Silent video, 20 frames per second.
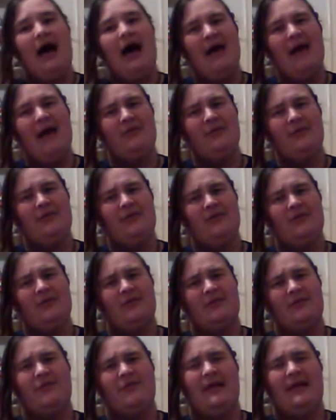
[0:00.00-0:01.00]
I'm gonna do
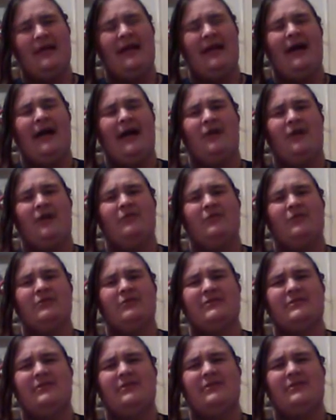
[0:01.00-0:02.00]
this right now
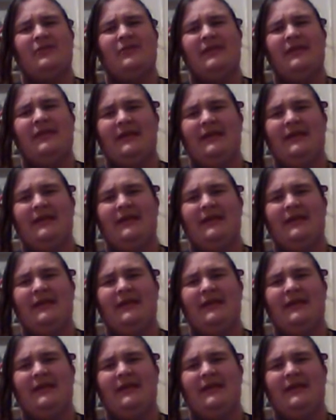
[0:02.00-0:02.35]
so